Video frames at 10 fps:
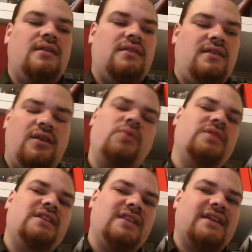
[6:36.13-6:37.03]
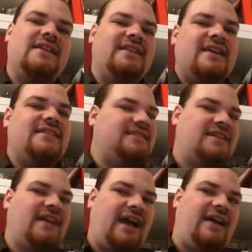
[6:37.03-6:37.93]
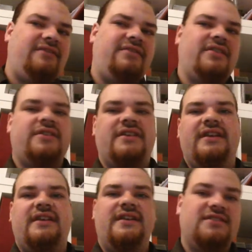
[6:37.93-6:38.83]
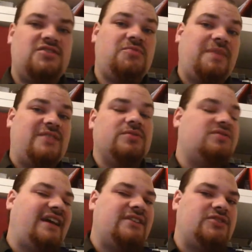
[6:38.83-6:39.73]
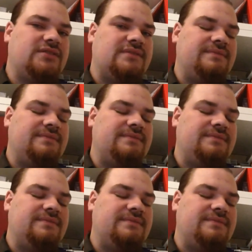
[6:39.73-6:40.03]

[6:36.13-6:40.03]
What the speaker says: The only lucky dice I have are in a special satchel,